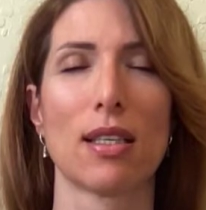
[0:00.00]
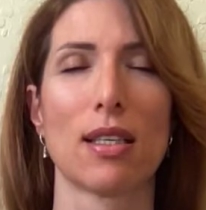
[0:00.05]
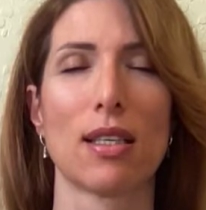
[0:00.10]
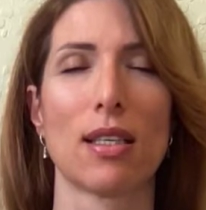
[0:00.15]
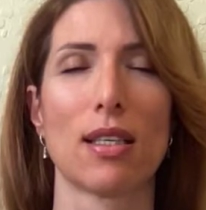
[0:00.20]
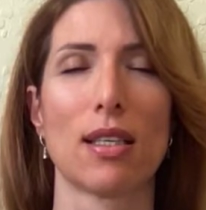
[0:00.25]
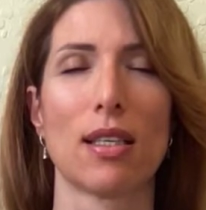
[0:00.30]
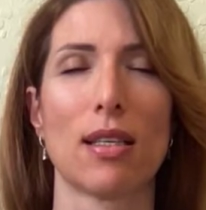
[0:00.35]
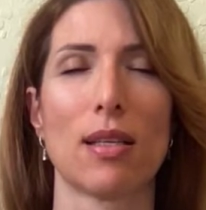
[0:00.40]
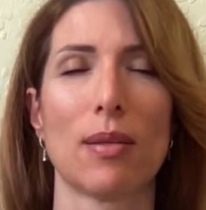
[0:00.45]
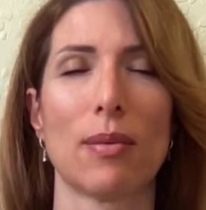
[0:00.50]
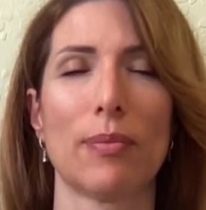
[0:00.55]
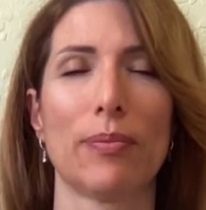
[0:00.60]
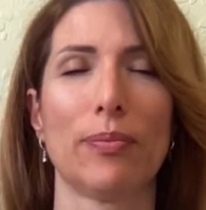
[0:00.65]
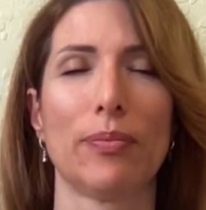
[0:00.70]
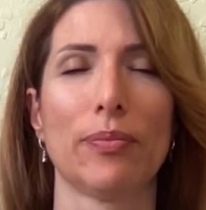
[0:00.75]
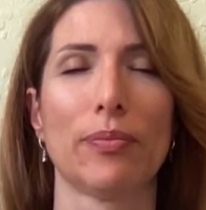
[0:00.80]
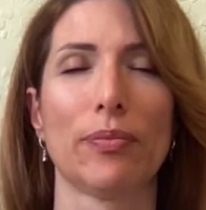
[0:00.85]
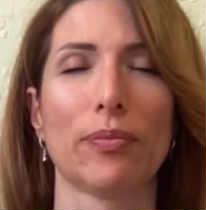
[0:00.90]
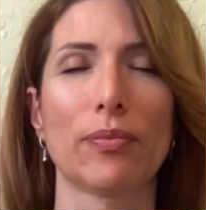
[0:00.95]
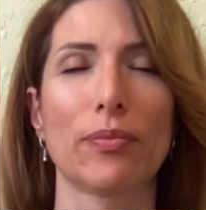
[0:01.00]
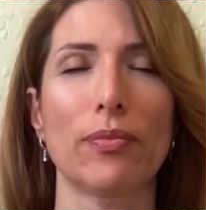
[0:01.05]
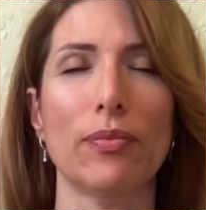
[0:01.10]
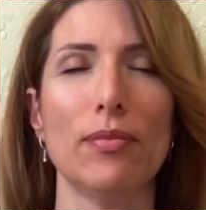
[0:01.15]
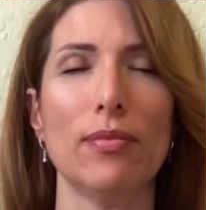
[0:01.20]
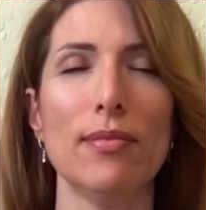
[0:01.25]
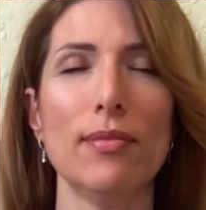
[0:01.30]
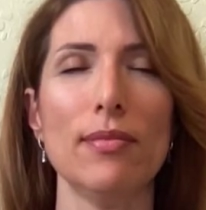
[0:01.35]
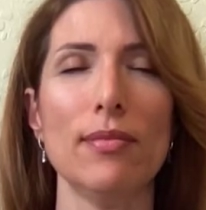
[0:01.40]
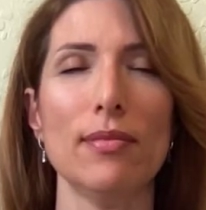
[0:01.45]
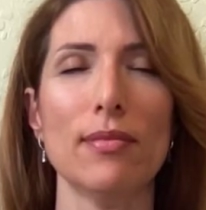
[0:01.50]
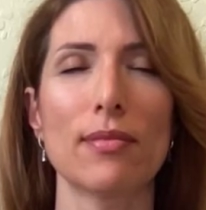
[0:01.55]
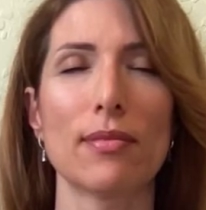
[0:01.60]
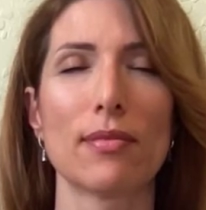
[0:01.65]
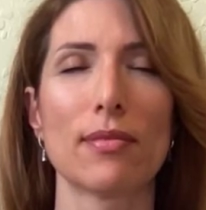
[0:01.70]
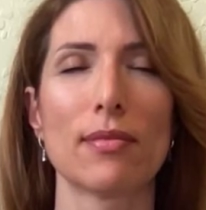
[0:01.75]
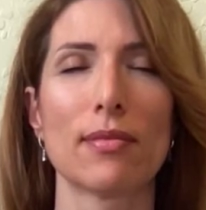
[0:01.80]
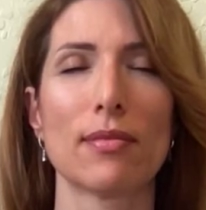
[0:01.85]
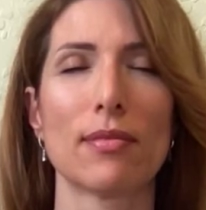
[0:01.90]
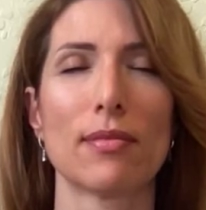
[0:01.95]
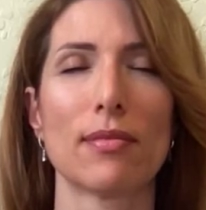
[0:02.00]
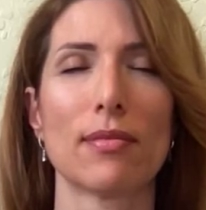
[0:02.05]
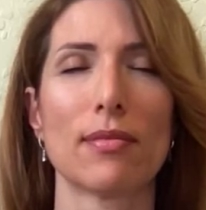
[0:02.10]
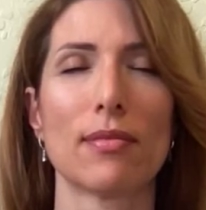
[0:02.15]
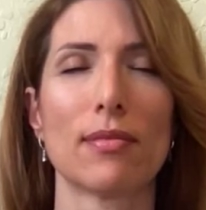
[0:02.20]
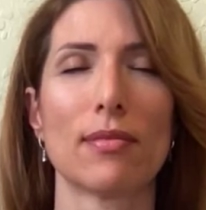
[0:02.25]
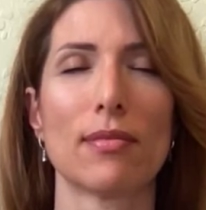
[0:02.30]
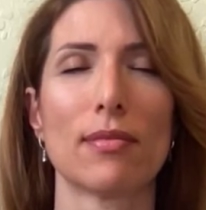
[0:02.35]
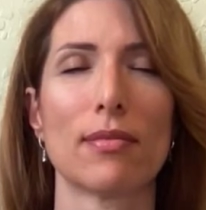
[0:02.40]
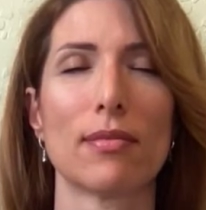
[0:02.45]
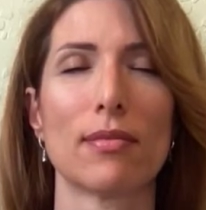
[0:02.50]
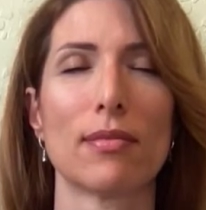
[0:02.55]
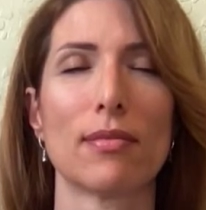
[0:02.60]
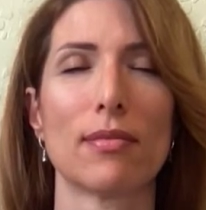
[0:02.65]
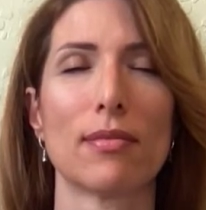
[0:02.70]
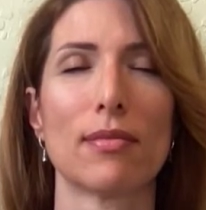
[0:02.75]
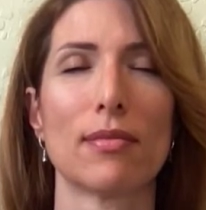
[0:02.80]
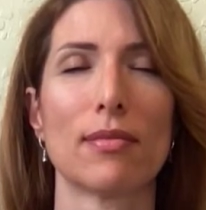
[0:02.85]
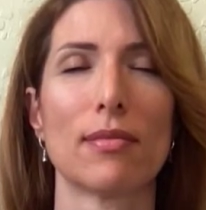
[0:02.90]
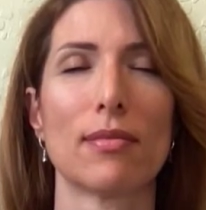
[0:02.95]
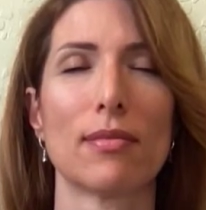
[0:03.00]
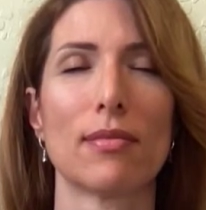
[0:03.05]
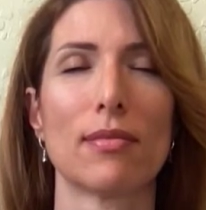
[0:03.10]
Nobody speaks.